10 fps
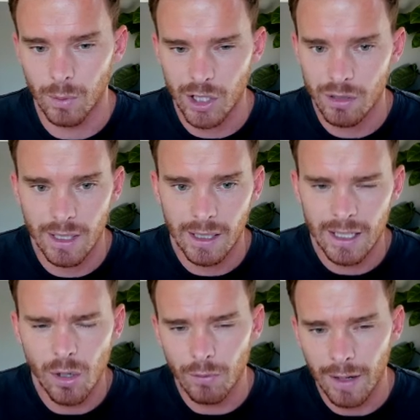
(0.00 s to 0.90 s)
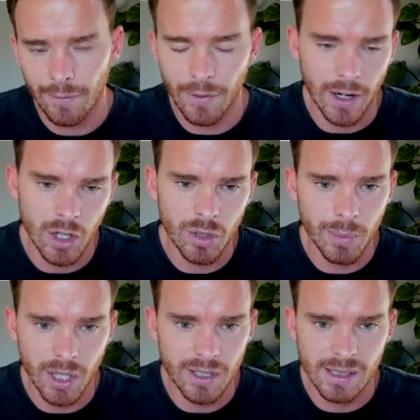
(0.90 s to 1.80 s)
which is not very good
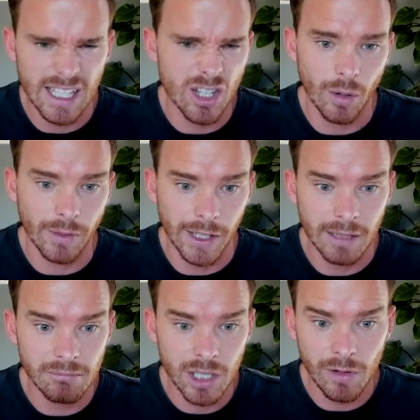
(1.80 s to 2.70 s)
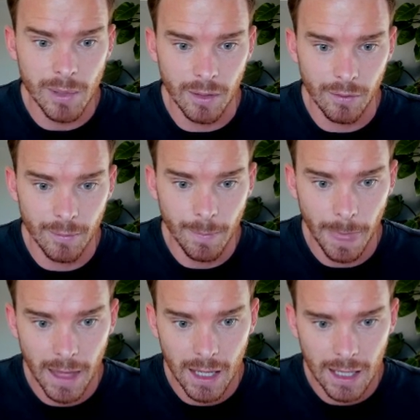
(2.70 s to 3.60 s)
because it's not very descriptive.
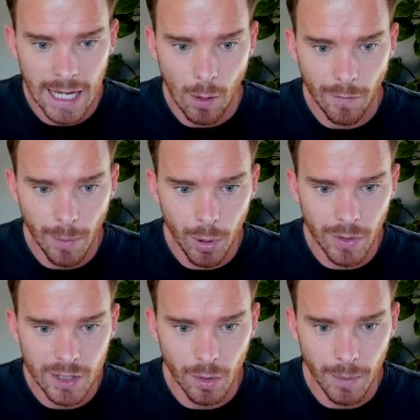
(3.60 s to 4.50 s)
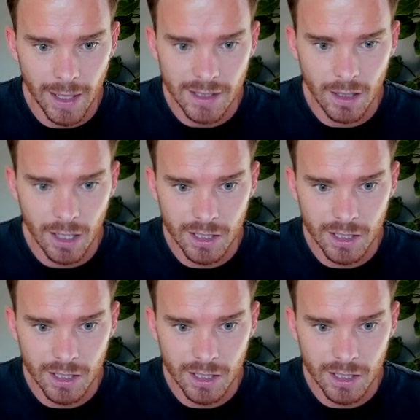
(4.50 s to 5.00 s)
Now, if I put this on my Asana